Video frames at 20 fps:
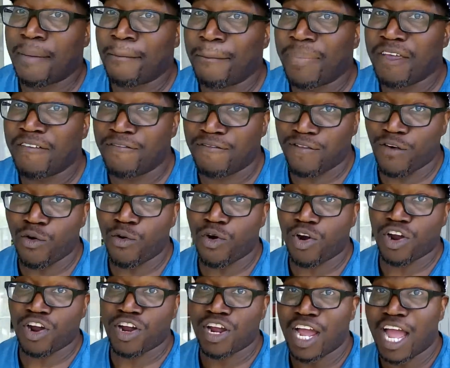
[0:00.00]

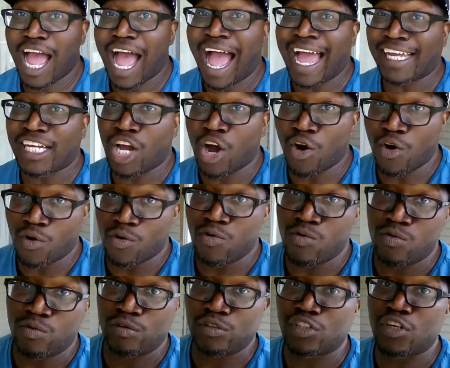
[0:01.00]
before I go
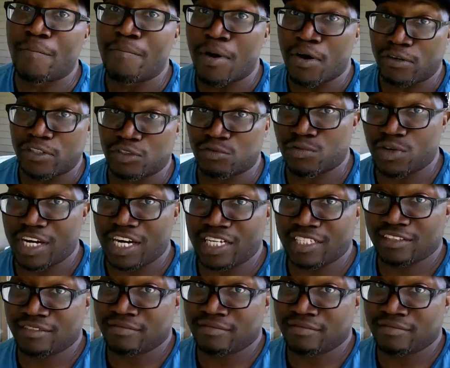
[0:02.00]
to Birch Run.